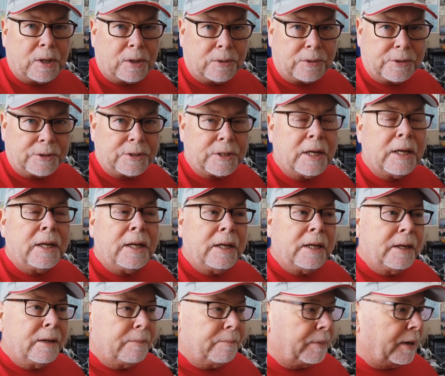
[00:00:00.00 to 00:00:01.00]
modes
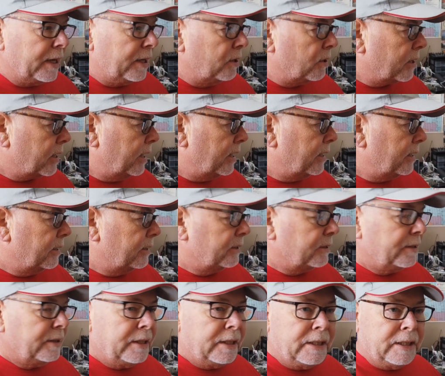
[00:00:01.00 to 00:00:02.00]
by hooking
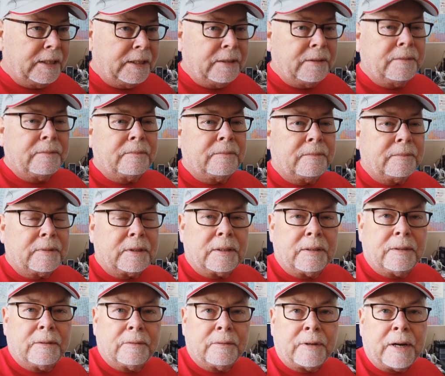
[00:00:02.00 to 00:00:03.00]
the
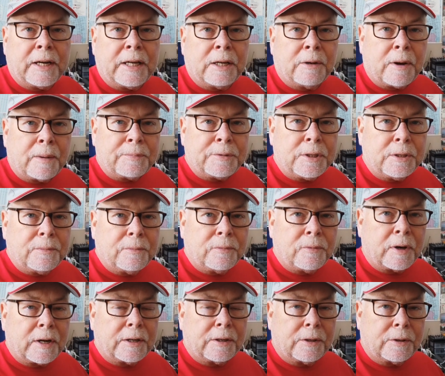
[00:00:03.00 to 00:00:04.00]
radio up to
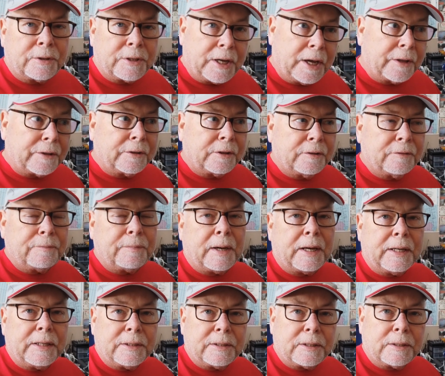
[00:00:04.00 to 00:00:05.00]
one or the other of
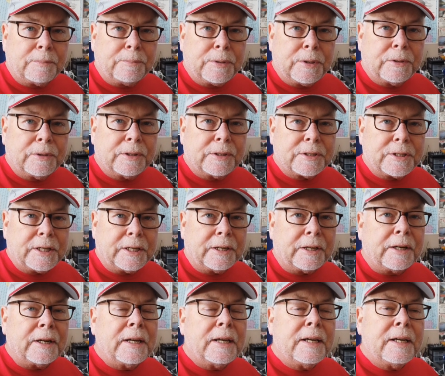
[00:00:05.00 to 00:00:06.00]
my computers
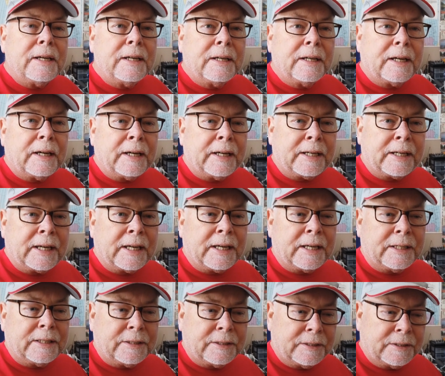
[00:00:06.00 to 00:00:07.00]
here. I
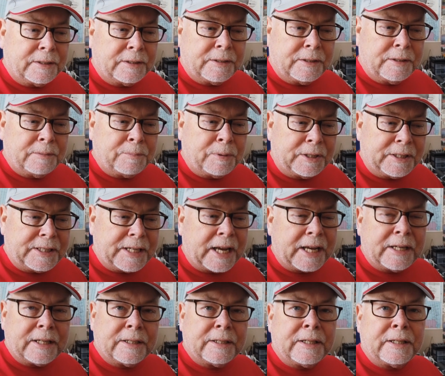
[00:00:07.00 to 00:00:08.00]
can put
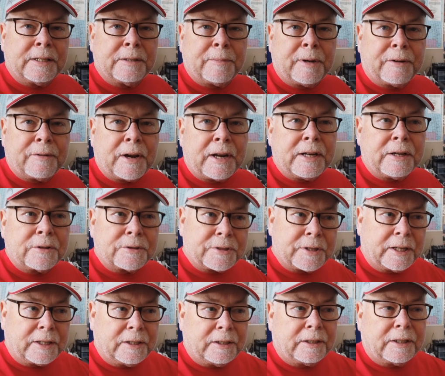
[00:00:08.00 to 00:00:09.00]
data into my radio
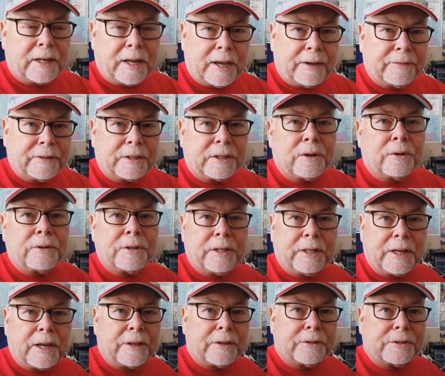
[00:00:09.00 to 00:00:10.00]
signal and have it go to
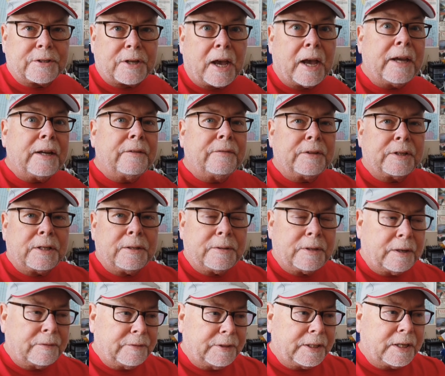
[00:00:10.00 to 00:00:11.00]
the other side
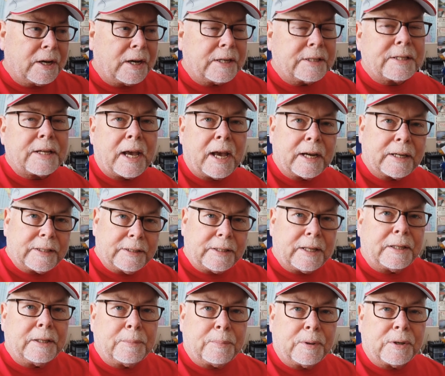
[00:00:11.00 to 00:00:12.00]
of the contact, and
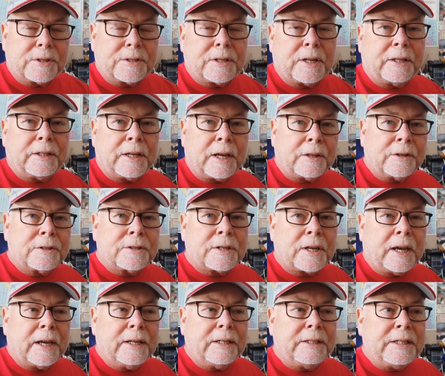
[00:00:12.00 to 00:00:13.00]
then the person at the other
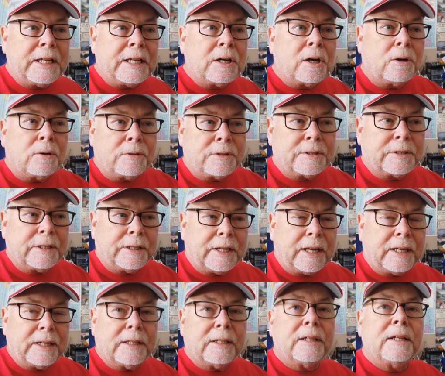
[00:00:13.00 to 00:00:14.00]
side decodes the
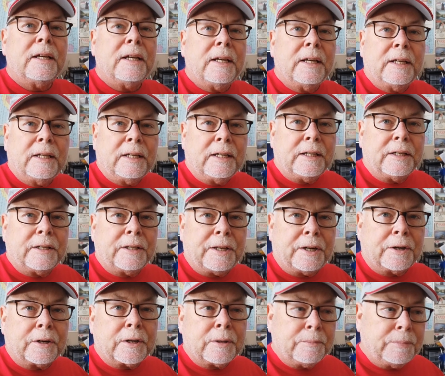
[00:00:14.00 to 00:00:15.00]
data into
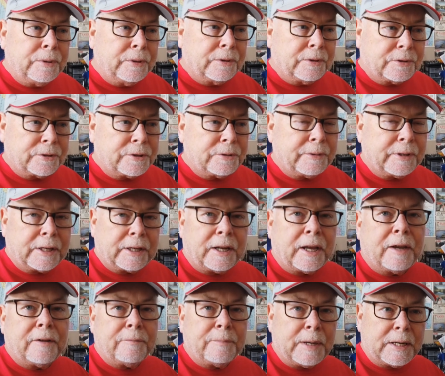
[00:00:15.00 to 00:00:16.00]
their computer, so we can
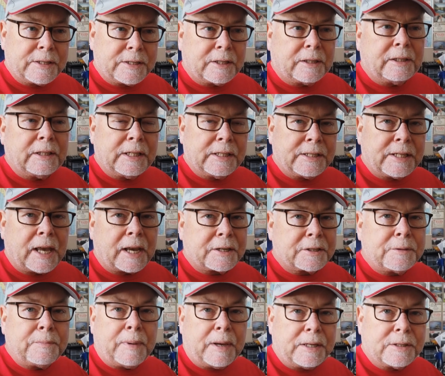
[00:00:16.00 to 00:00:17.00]
have basically a
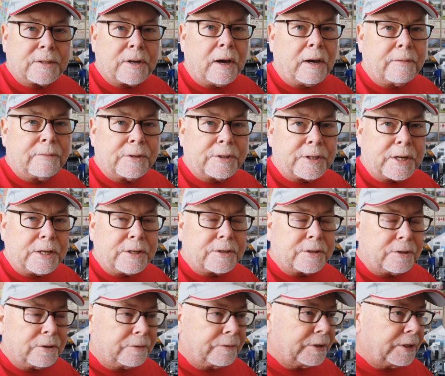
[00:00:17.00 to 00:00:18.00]
text-based
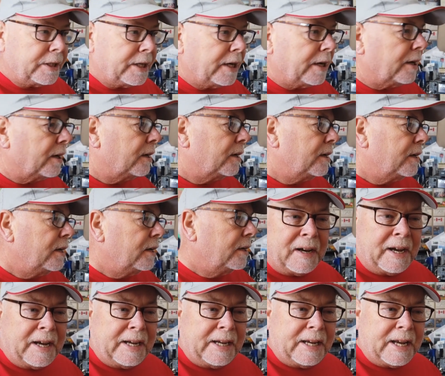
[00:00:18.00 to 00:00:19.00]
conversation over the air.
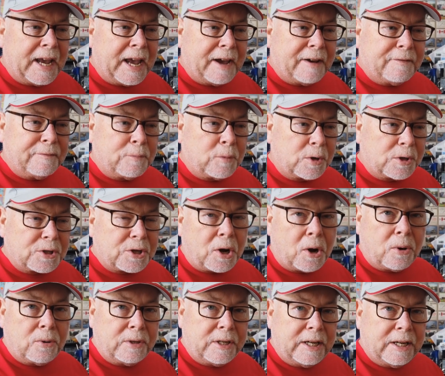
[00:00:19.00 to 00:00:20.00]
I have Morse
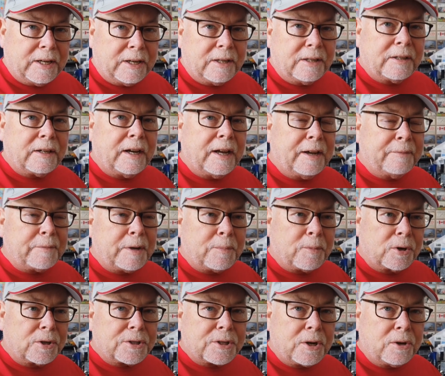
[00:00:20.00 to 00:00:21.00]
code here. I have my
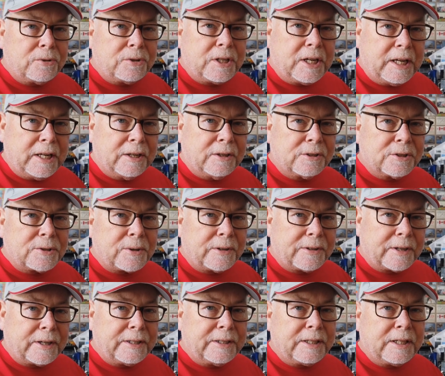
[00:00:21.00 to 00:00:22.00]
Morse code keyer, so I
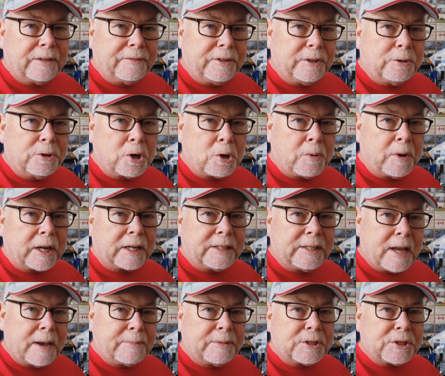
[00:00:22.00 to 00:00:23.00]
thought I'd give you a
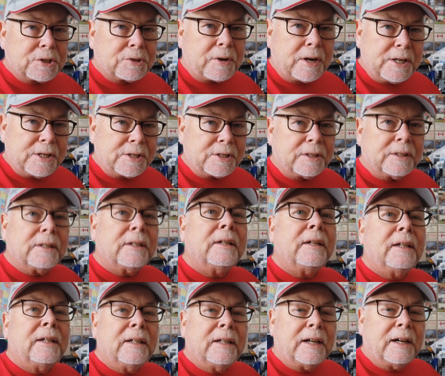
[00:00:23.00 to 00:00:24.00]
quick demonstration
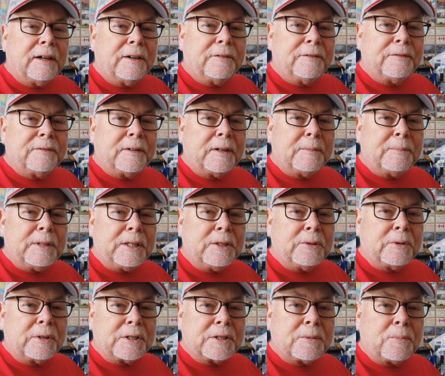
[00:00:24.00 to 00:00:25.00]
of me
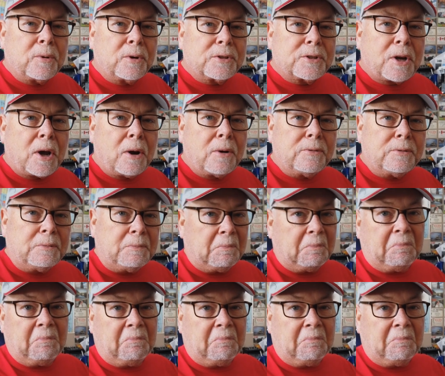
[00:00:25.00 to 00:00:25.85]
doing some Morse code.